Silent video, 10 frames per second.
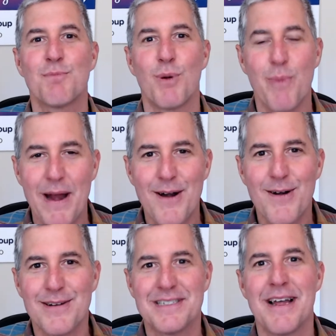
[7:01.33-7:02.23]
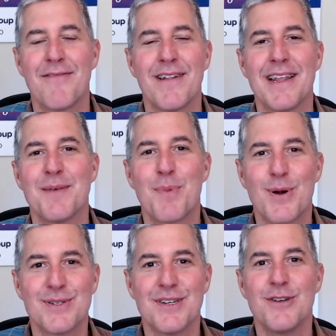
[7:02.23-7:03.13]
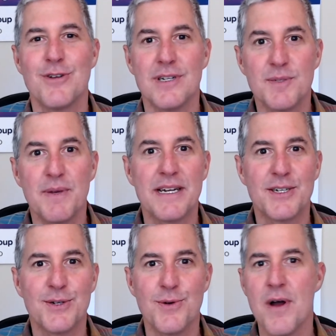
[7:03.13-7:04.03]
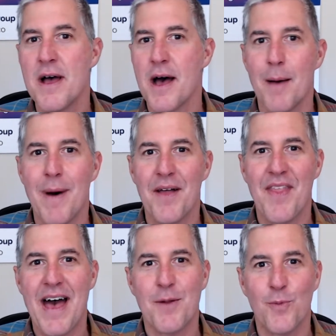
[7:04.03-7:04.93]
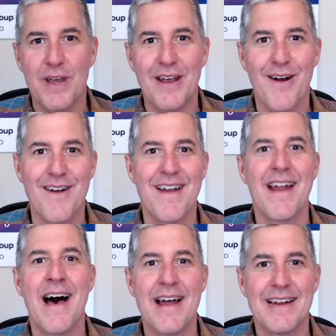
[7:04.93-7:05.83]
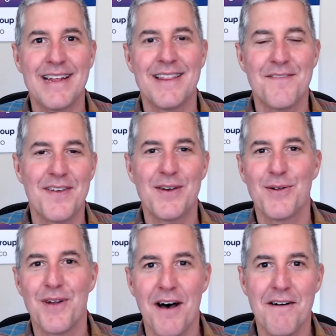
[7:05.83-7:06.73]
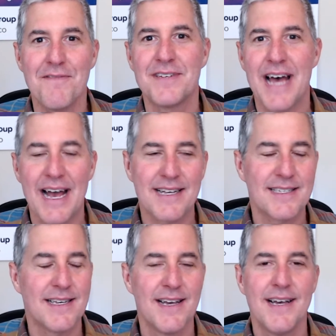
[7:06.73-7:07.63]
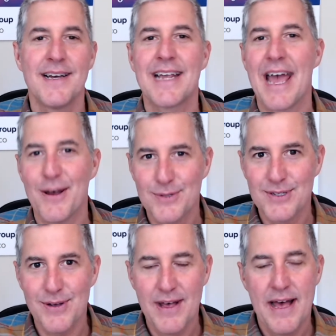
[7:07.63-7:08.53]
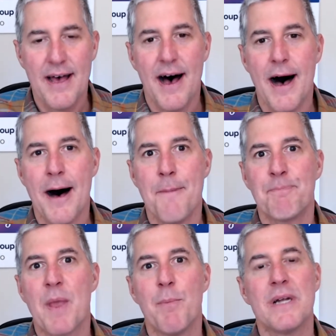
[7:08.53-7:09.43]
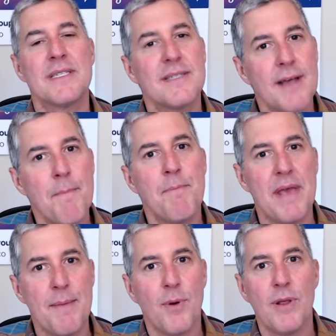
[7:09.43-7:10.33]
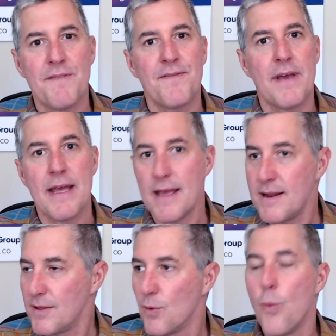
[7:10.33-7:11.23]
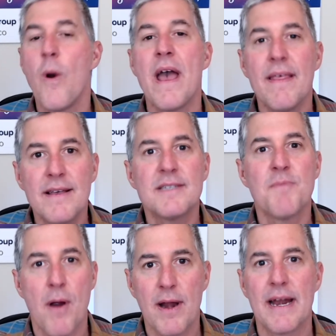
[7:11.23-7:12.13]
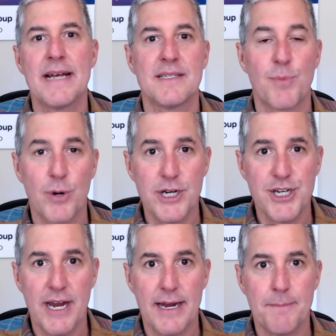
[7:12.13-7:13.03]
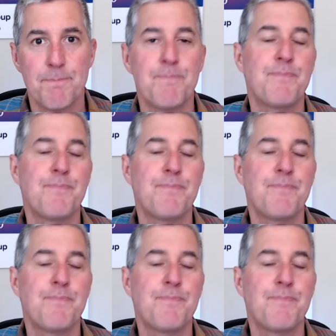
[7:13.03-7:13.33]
preparer is definitely the person you should speak to about that. We are not in the field of tax counsel, but some people, if in the way this market has appreciated,